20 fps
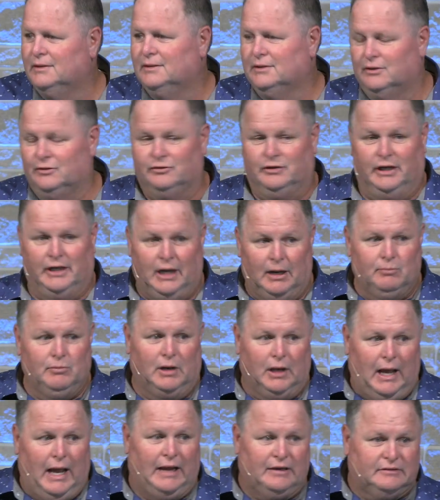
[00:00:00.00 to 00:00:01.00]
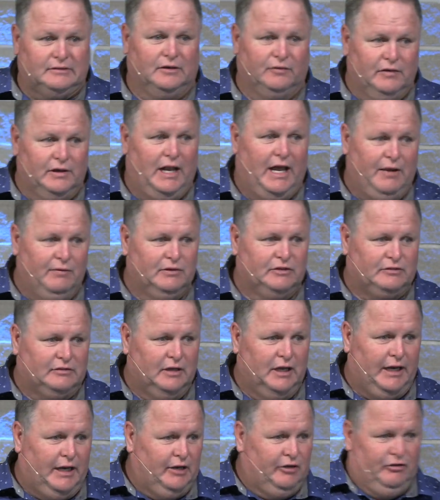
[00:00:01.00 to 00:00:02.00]
Because, again, I'm the last of the Davis
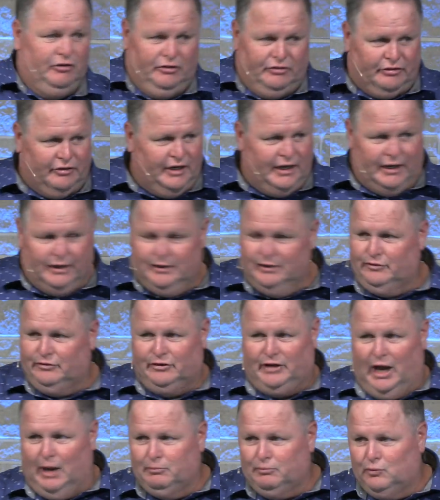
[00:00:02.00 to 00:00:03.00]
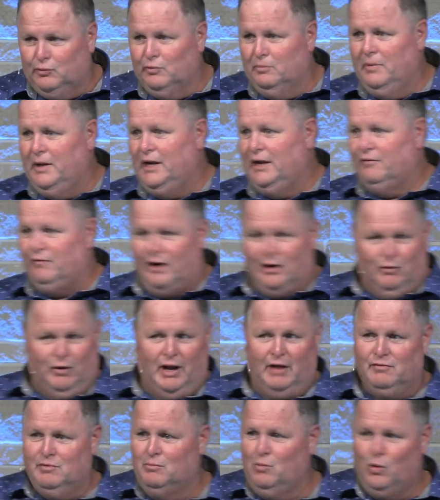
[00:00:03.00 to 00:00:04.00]
lineage. It's it. It stops with me. If I don't
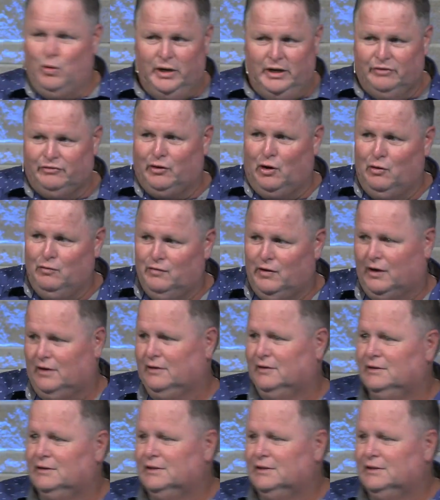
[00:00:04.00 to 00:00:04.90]
have a boy, it's over.